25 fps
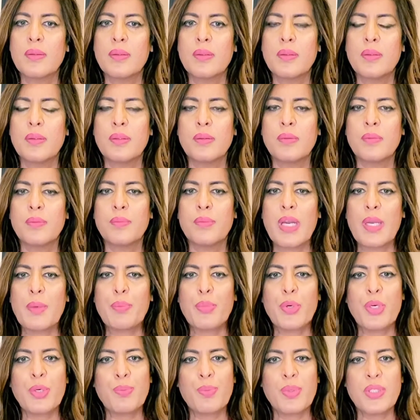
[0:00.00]
my
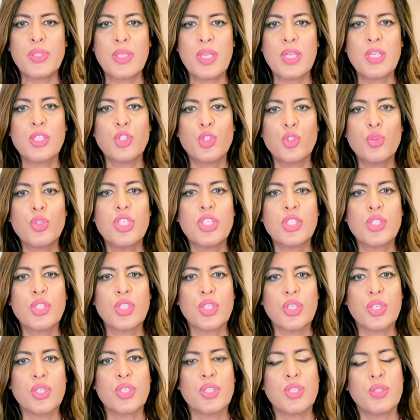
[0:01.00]
purpose is to
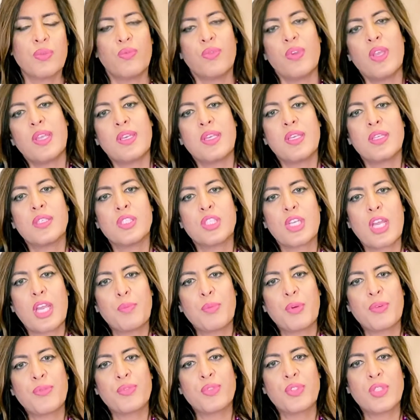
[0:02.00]
discuss various types
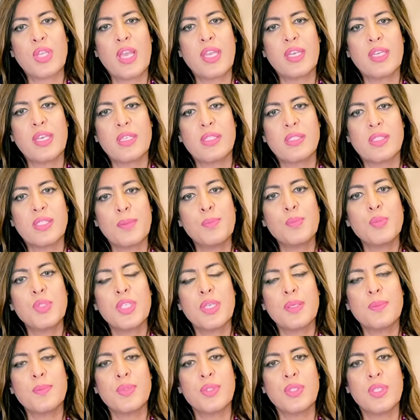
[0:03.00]
of signs and
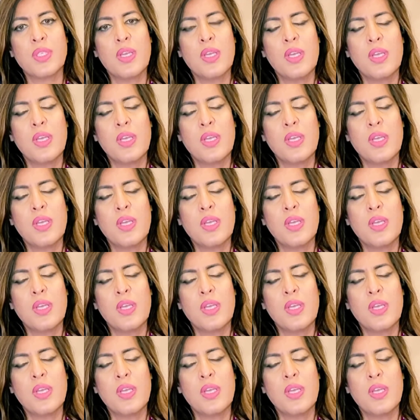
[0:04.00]
symptoms